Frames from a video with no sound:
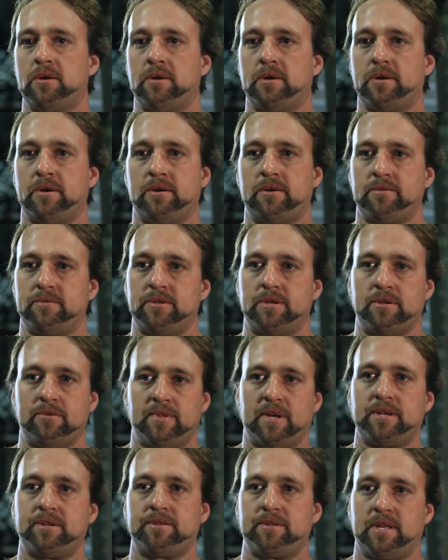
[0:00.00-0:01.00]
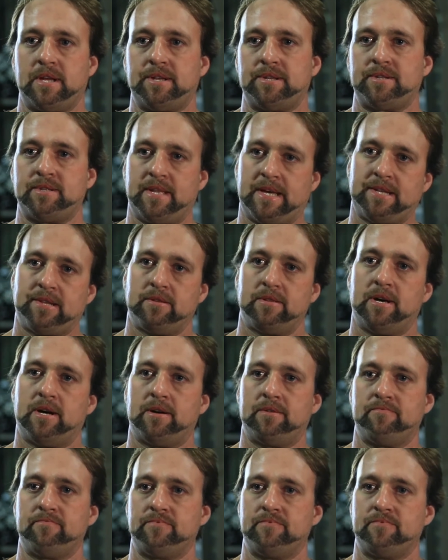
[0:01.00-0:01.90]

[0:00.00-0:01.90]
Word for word: Uh, you know, that's, that's, that's a lot